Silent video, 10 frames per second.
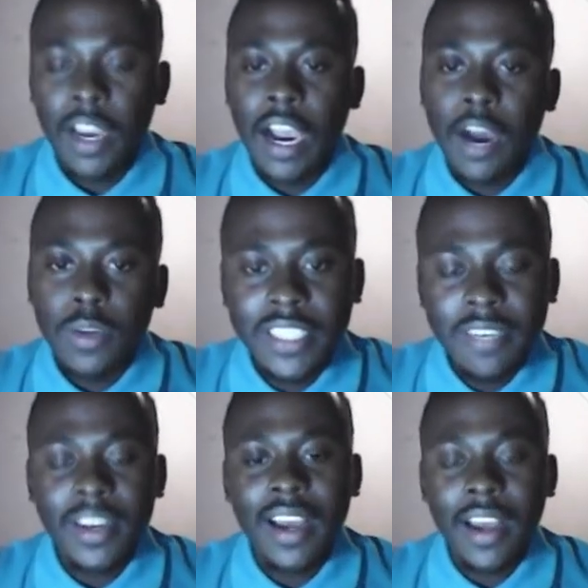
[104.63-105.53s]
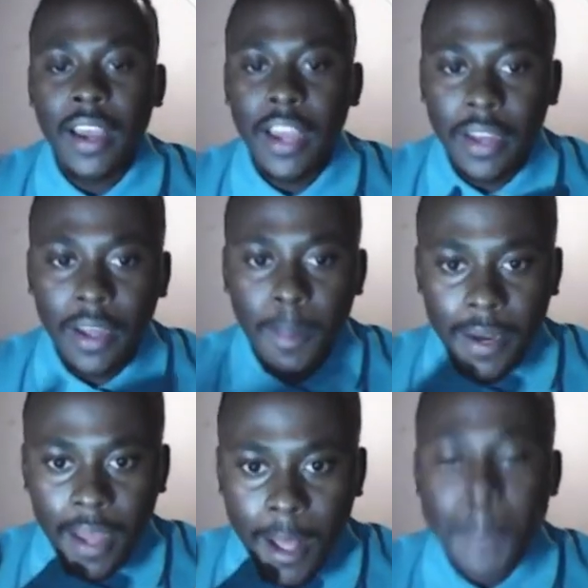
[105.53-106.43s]
Our team
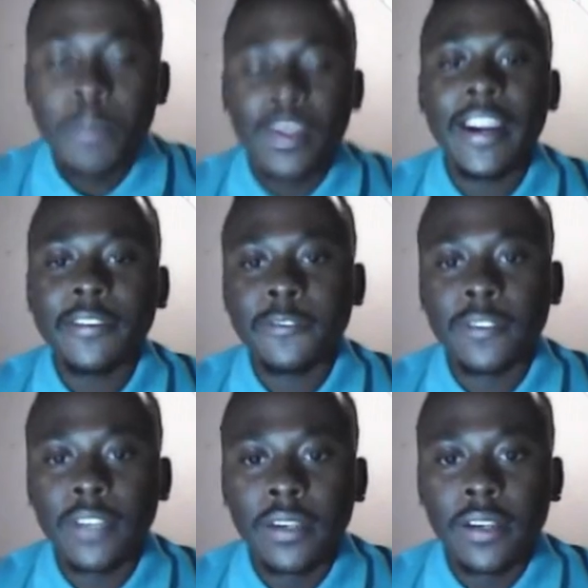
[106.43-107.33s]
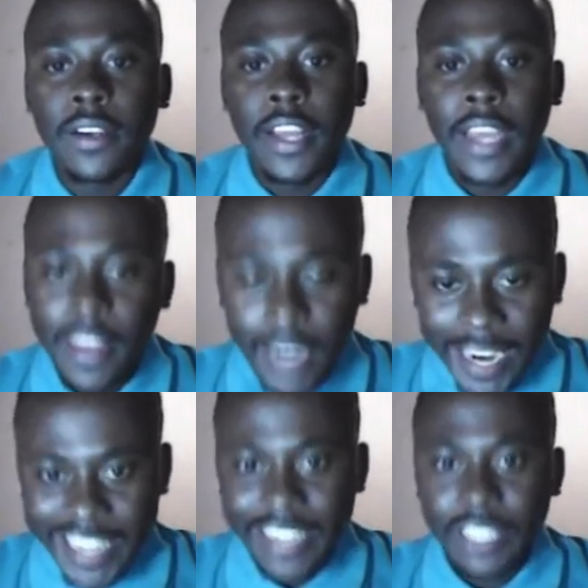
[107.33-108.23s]
and I have had an
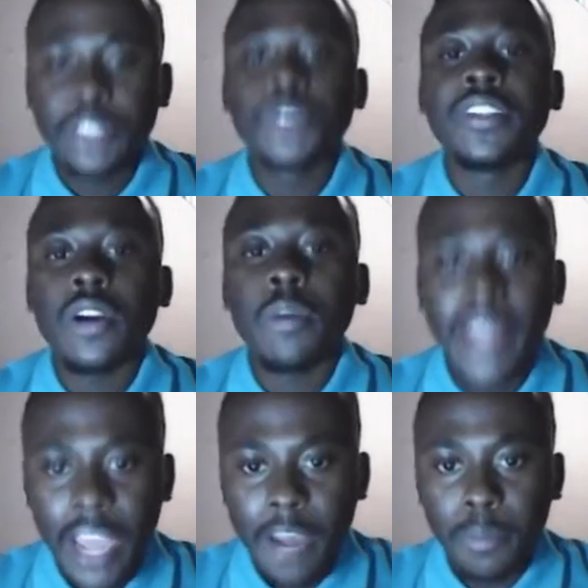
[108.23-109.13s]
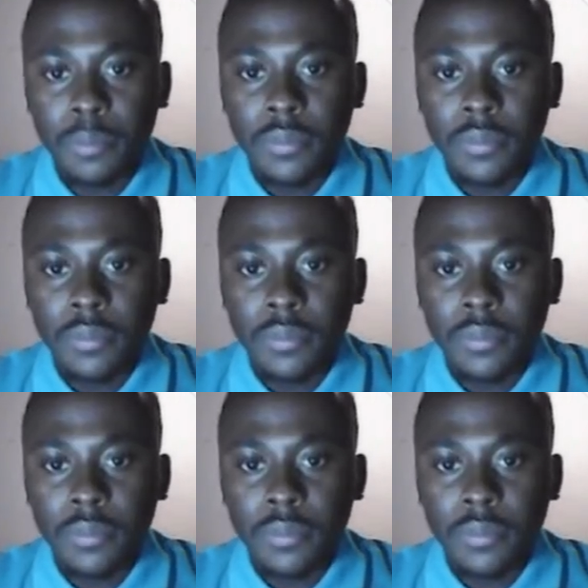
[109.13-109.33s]
idea to develop an app.